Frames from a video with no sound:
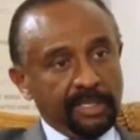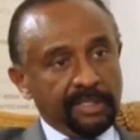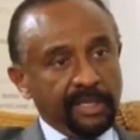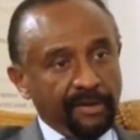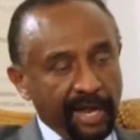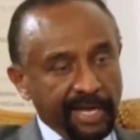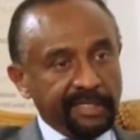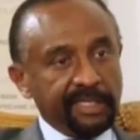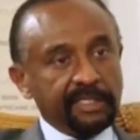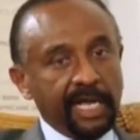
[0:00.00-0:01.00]
The
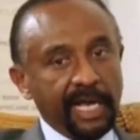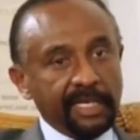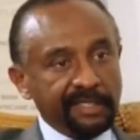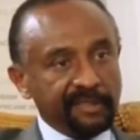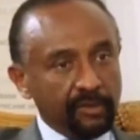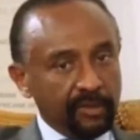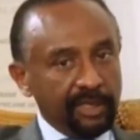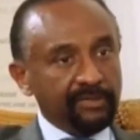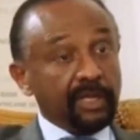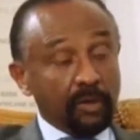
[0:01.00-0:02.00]
rising tide is not
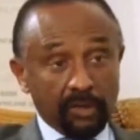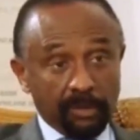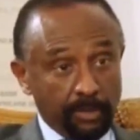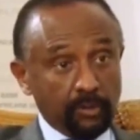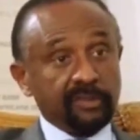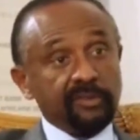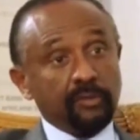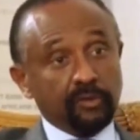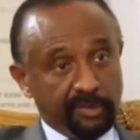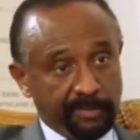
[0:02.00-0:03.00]
lifting all the boats,
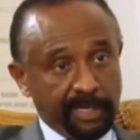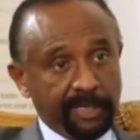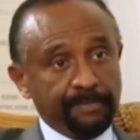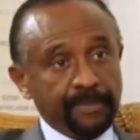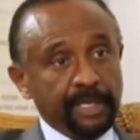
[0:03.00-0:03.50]
so to speak.